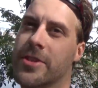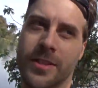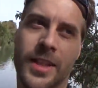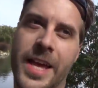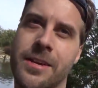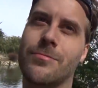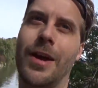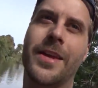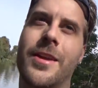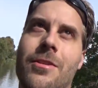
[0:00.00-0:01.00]
just landed
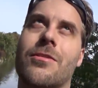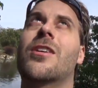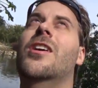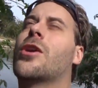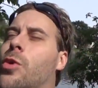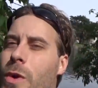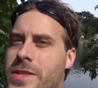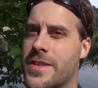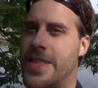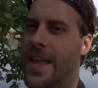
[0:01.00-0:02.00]
right here,
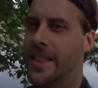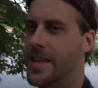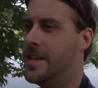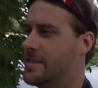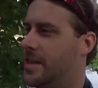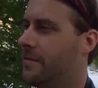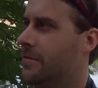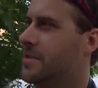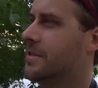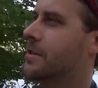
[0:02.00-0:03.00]
coincidentally in San
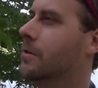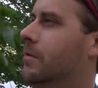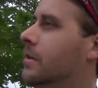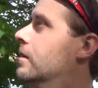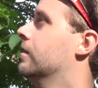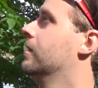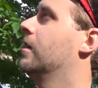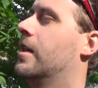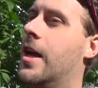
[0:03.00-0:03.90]
Francisco.